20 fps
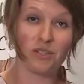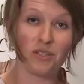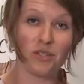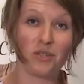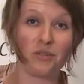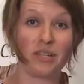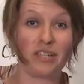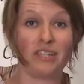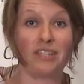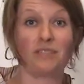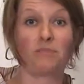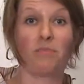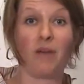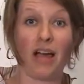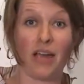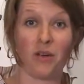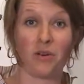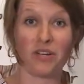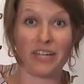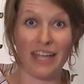do is
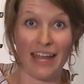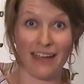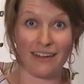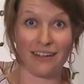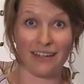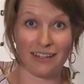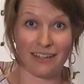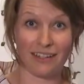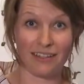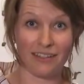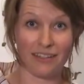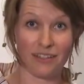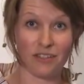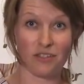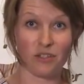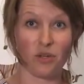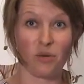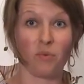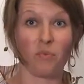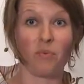buy organic.
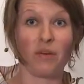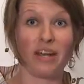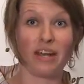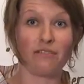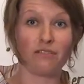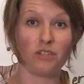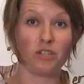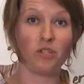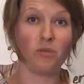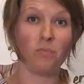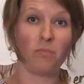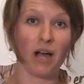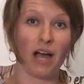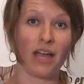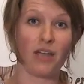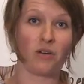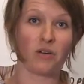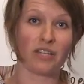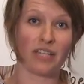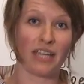So whenever you
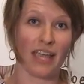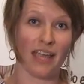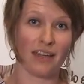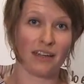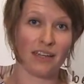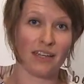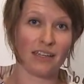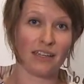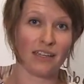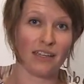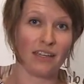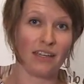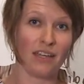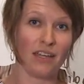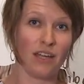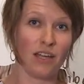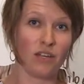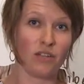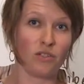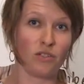buy organic,
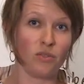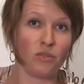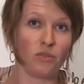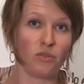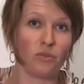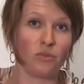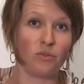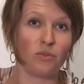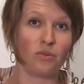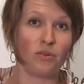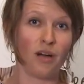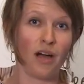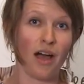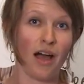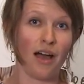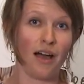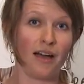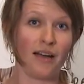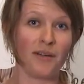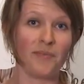you're
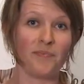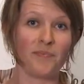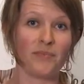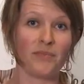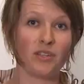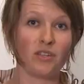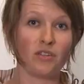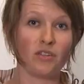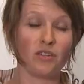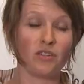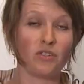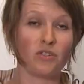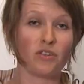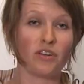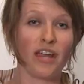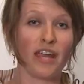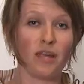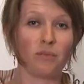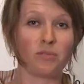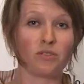
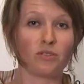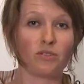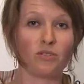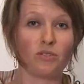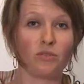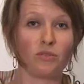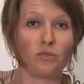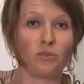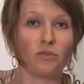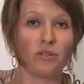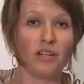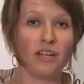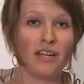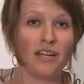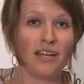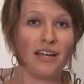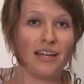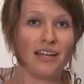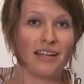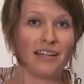able to
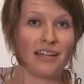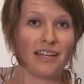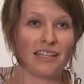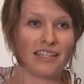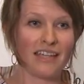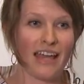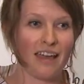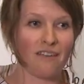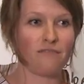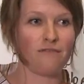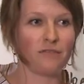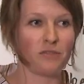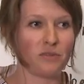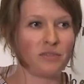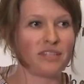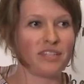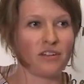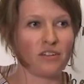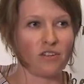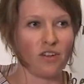get
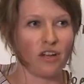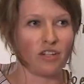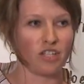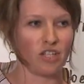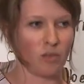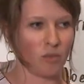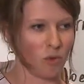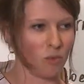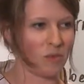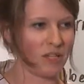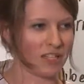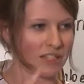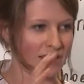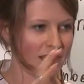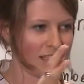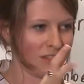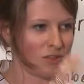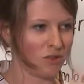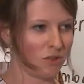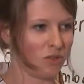foods that are non-GMO, because
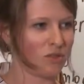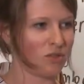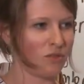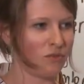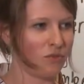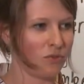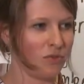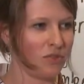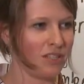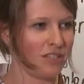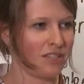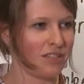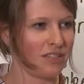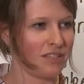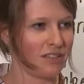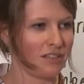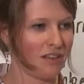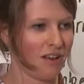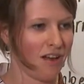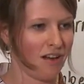as soon as a food
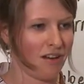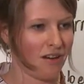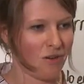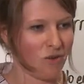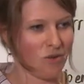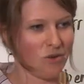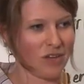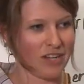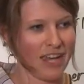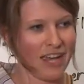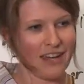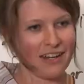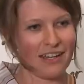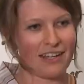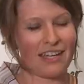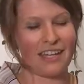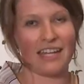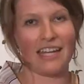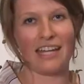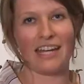is
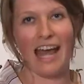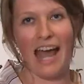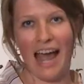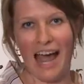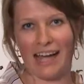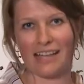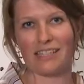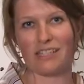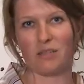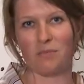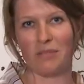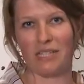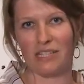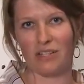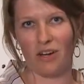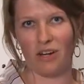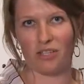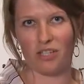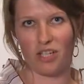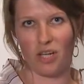organic, it has to be
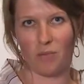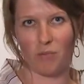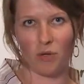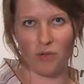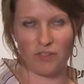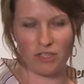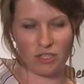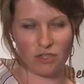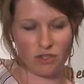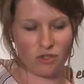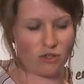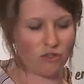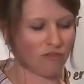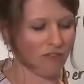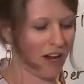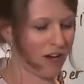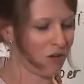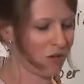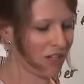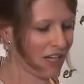non-GMO if it's
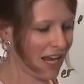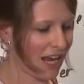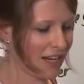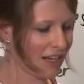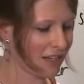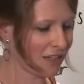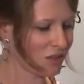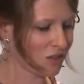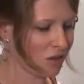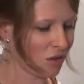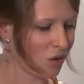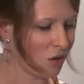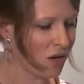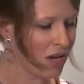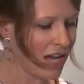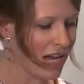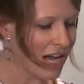certified organic. So,